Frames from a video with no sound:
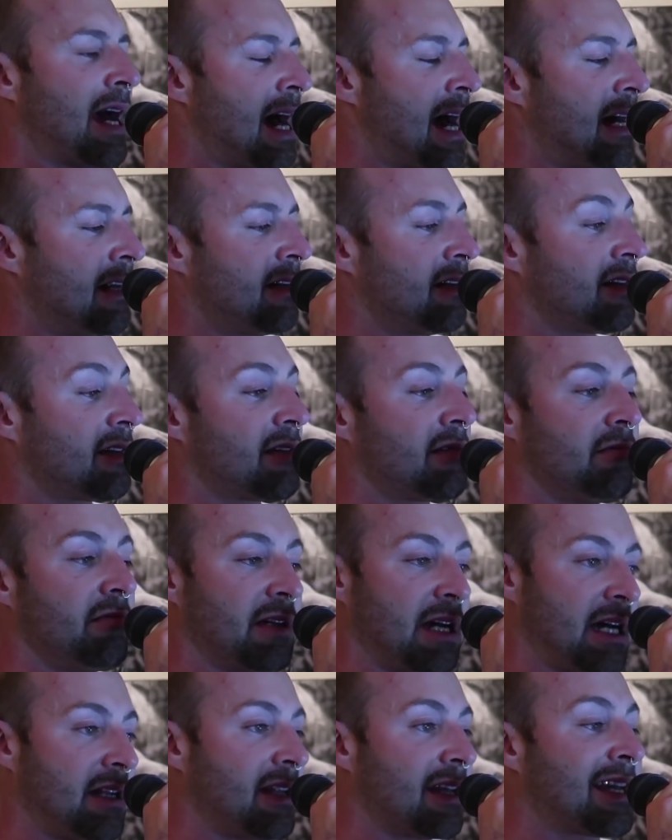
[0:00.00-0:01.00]
and
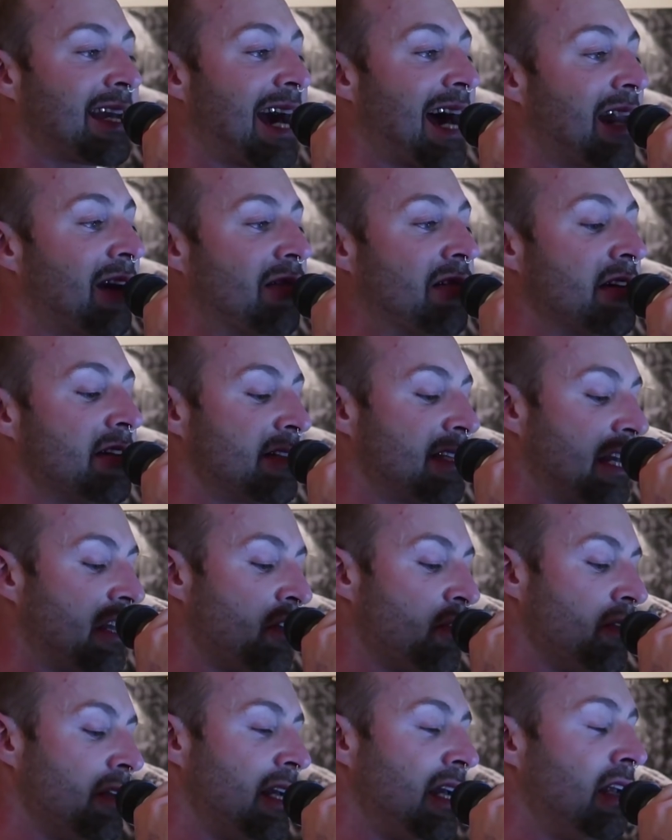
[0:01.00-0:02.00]
and the calories that
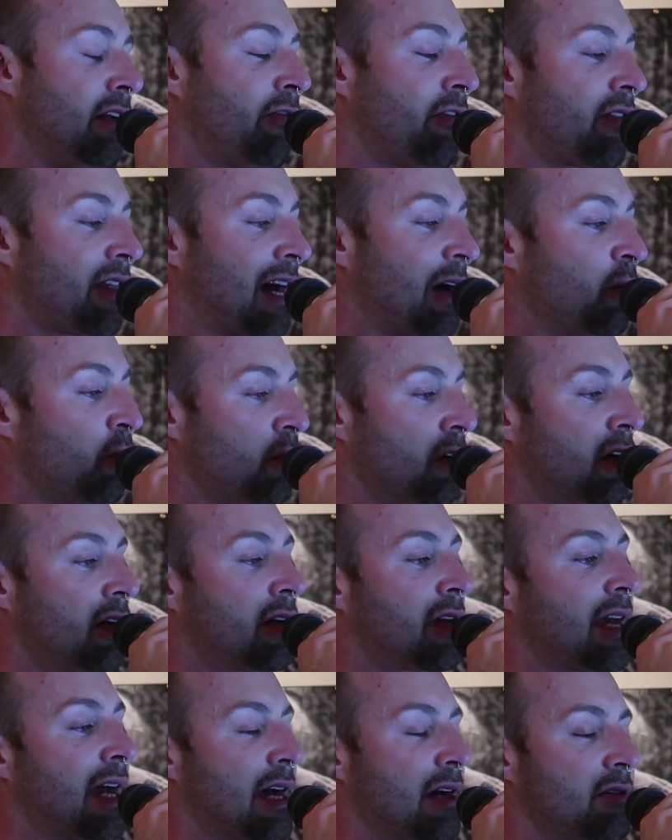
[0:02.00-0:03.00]
you need for that
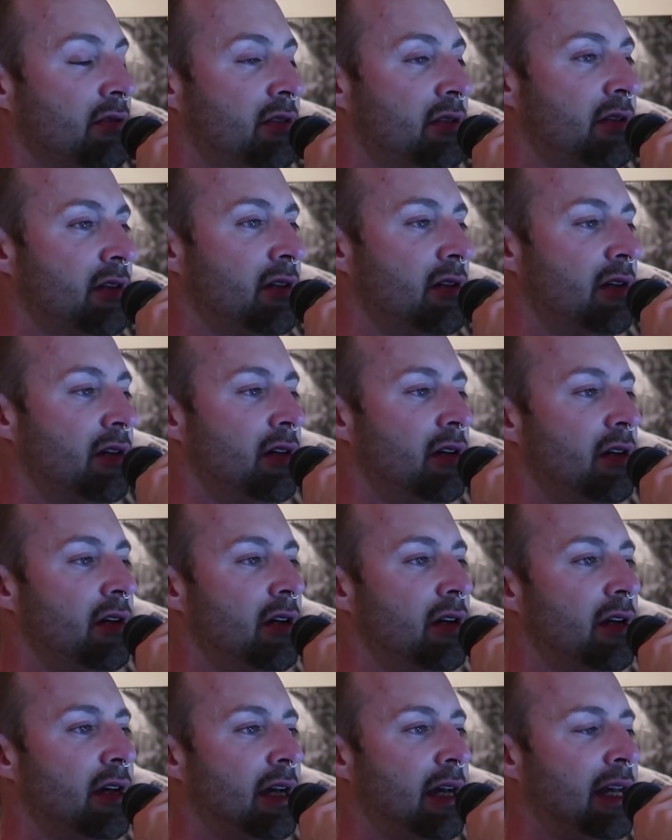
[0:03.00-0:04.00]
workout
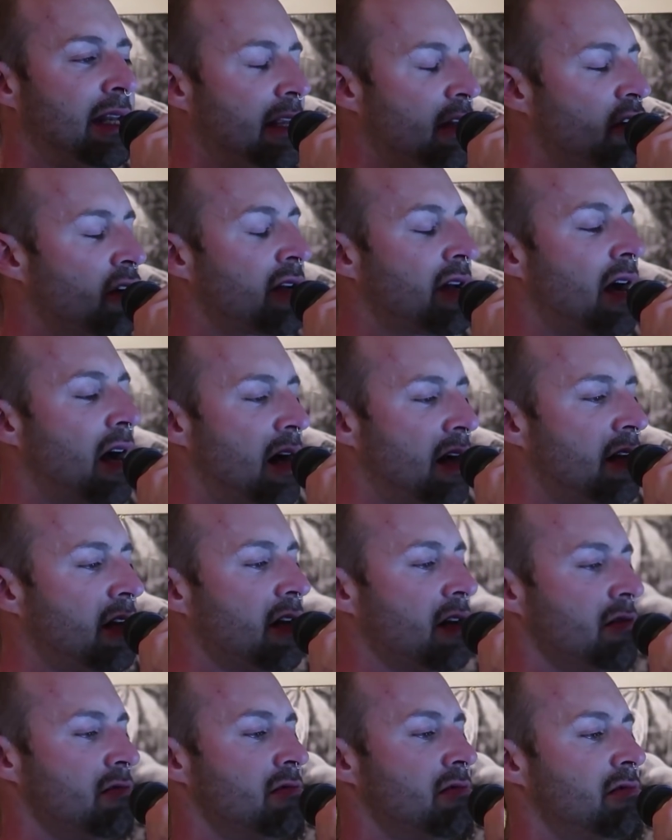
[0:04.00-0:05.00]
in your
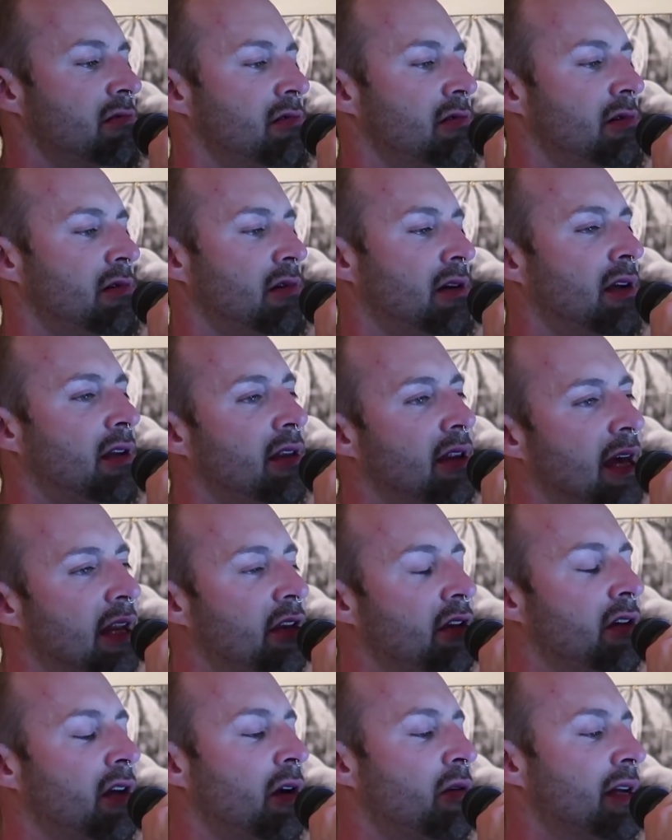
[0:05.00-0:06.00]
cardio? And
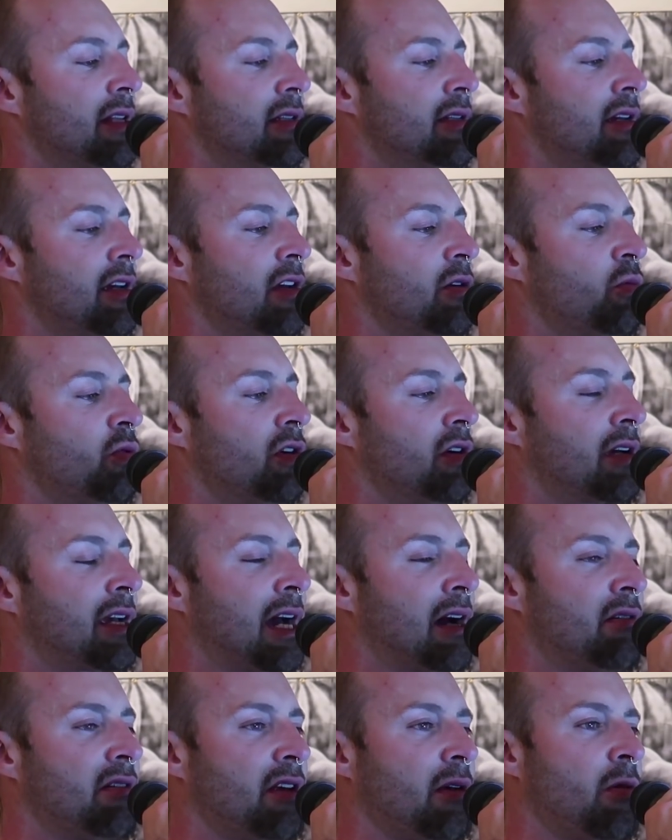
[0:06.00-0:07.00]
then you go into your
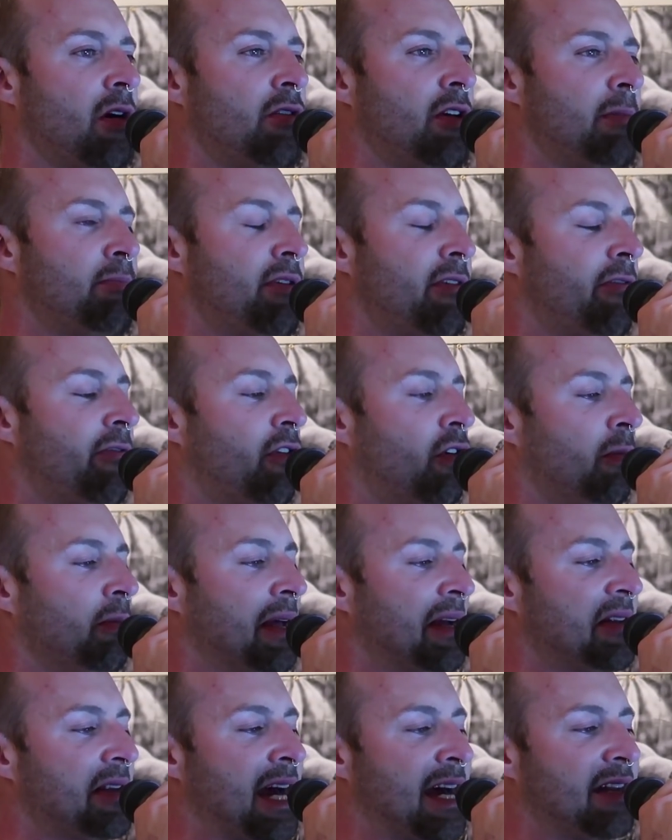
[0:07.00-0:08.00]
workout and you only perform
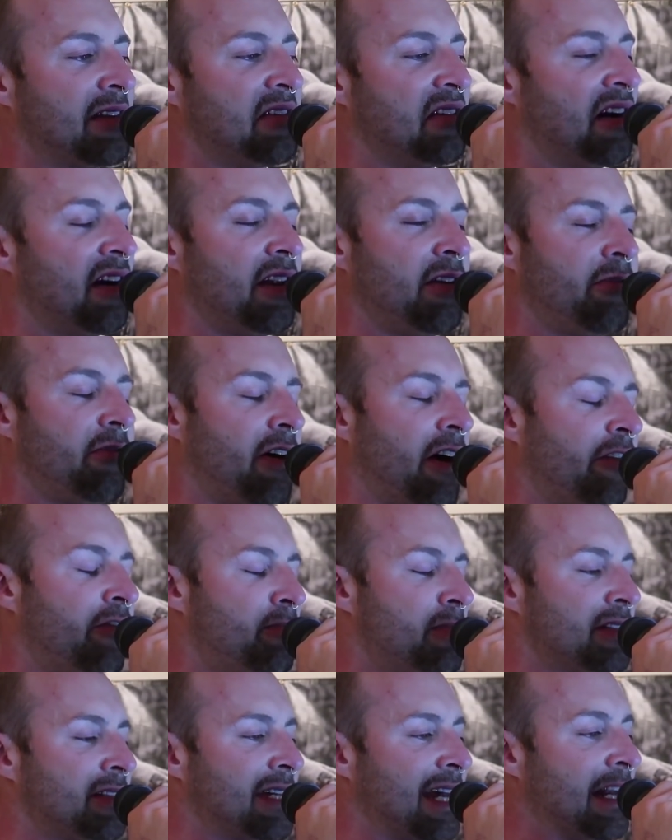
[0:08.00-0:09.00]
like at
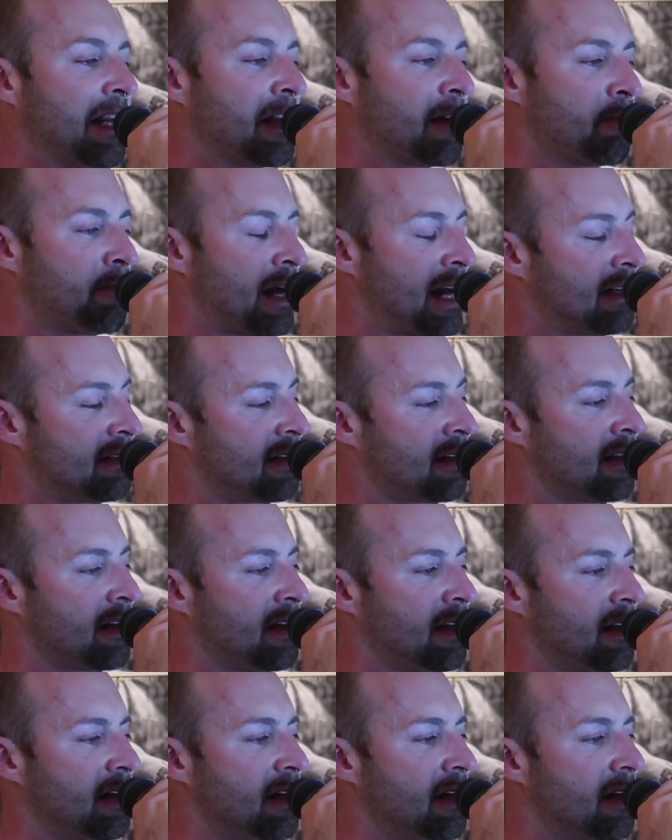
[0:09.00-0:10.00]
ninety-five percent
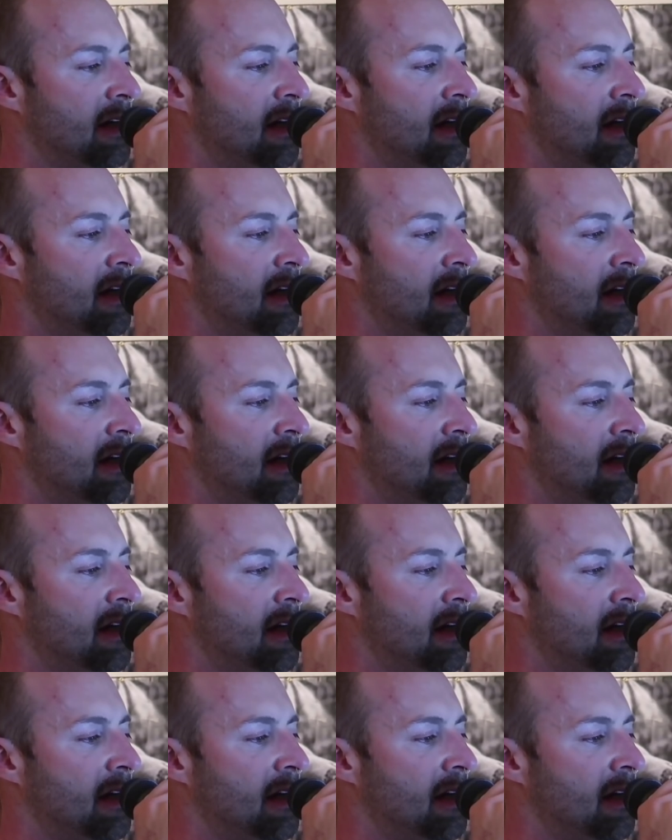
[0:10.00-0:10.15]
capacity